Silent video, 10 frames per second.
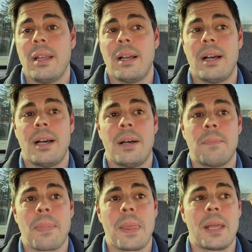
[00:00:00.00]

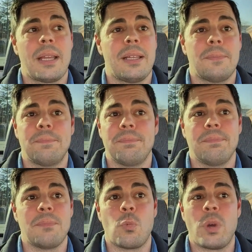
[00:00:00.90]

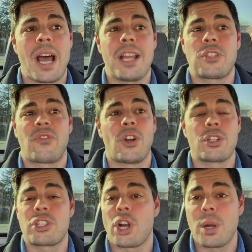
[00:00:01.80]
When I
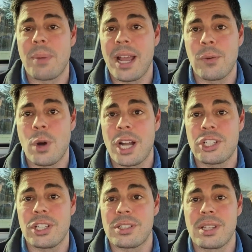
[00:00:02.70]
first started buying
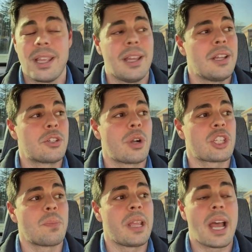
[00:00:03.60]
watches,
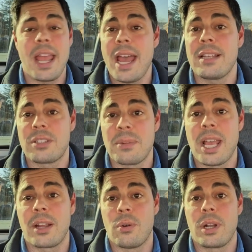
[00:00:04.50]
trust me, I had some
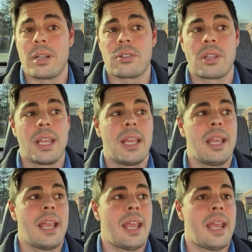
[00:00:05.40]
Tag Heuers,
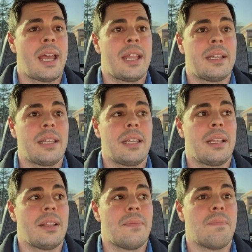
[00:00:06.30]
and
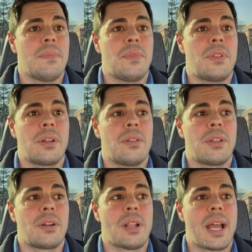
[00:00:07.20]

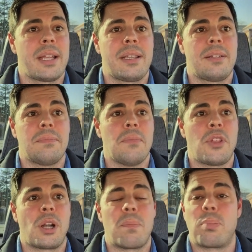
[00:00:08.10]
they're
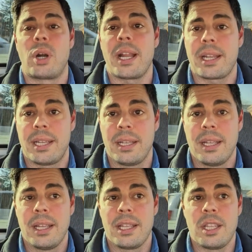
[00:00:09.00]
a brick.
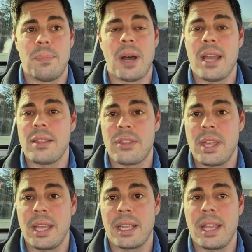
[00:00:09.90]
You buy the
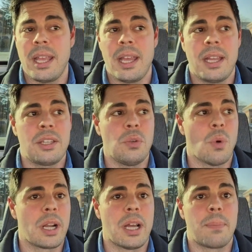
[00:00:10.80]
thing and you
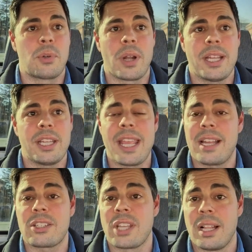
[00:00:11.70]
want to upgrade, you
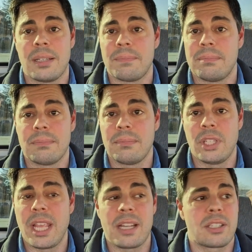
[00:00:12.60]
can't sell them.
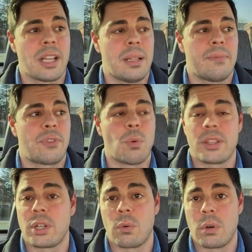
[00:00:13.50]
You can't sell them for
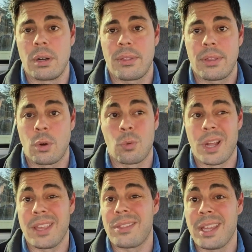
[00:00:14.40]
what they're worth or
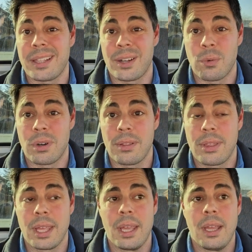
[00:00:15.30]
what you think they're
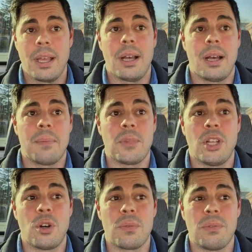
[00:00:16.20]
worth.
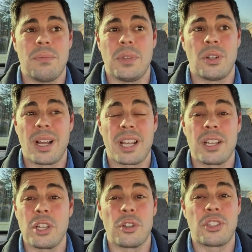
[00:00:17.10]
You're
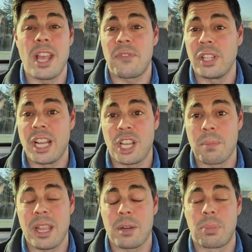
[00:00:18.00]
definitely not
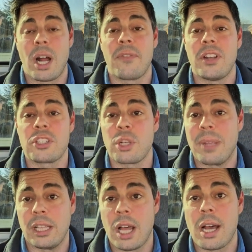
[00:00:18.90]
gonna make a profit. It's gonna
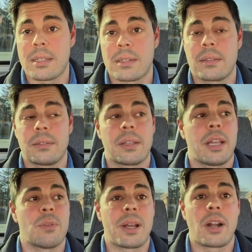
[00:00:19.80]
be a loss,
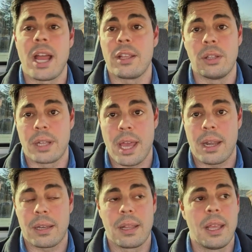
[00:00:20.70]
okay, no matter how you look
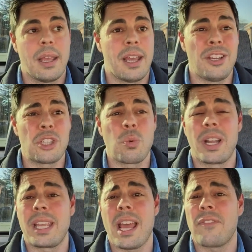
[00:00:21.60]
at it. And you just
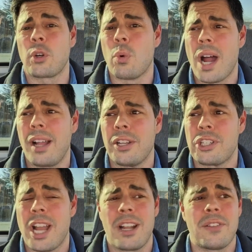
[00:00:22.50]
want to get, after a while, you're
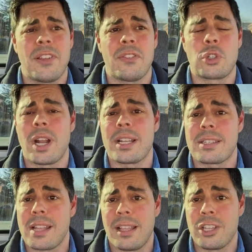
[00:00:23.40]
tired of even trying to
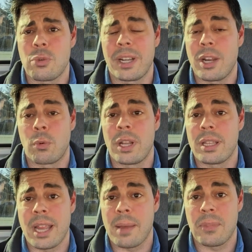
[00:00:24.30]
sell it. You just want to get rid of
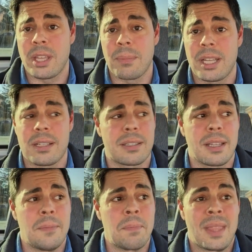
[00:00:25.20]
the damn thing because
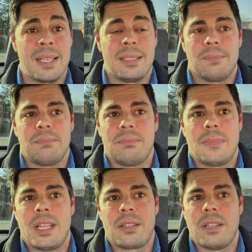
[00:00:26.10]

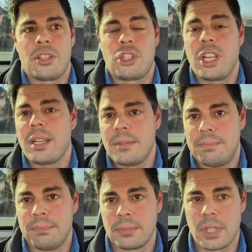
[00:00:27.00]
it's shit,
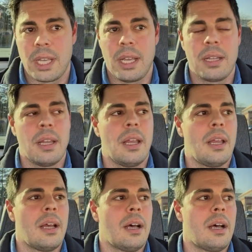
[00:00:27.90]
okay?
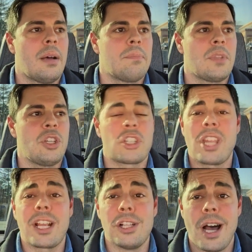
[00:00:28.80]
You just
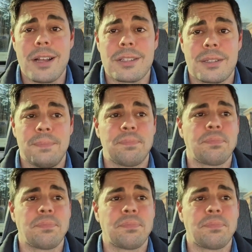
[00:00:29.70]
take a loss.